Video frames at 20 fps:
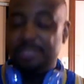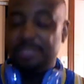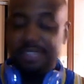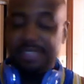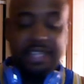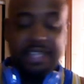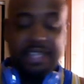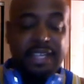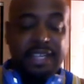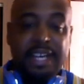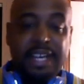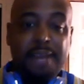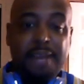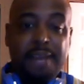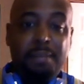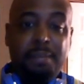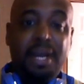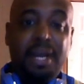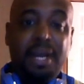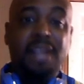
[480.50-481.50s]

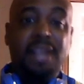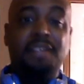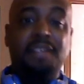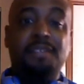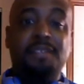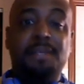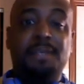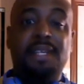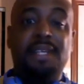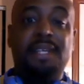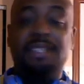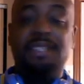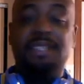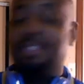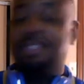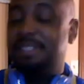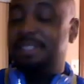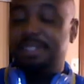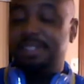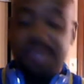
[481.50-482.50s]
because
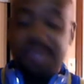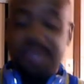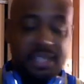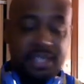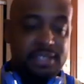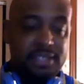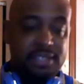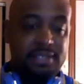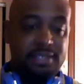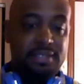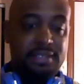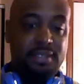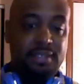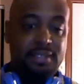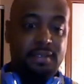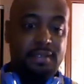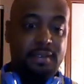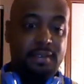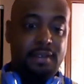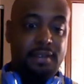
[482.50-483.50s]
how in the
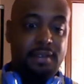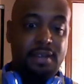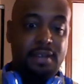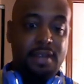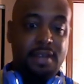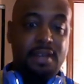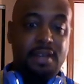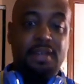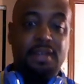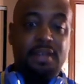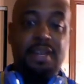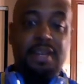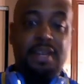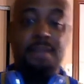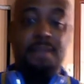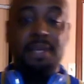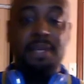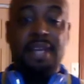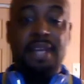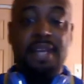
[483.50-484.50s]
preseason you keep getting your
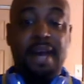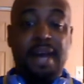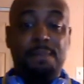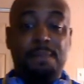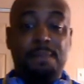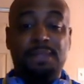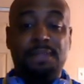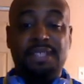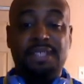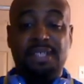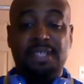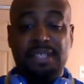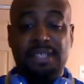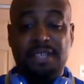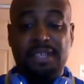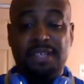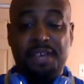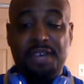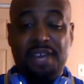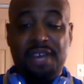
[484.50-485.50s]
ass hit like that?
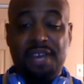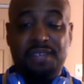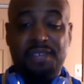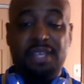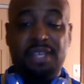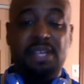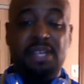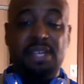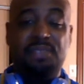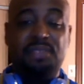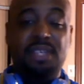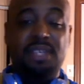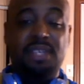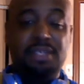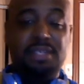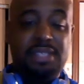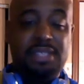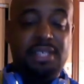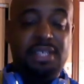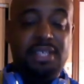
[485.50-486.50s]
Nobody gets hit
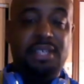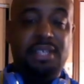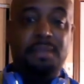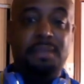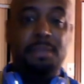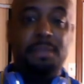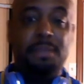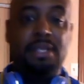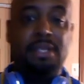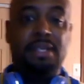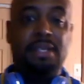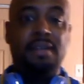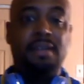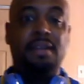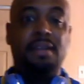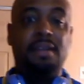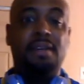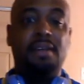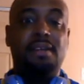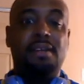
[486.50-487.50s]
like that. So
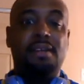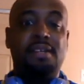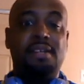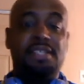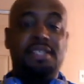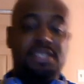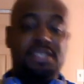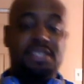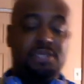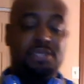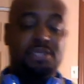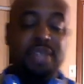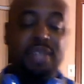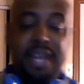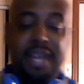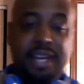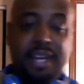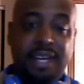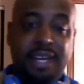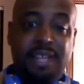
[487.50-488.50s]
it's like they not
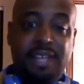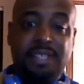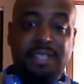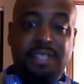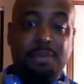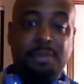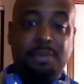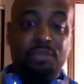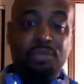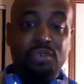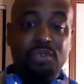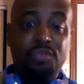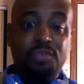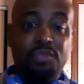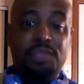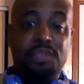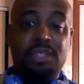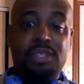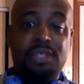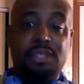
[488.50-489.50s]
blocking them, man. It's, it's
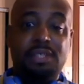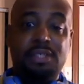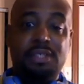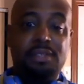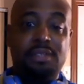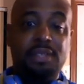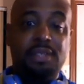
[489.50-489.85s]
crazy.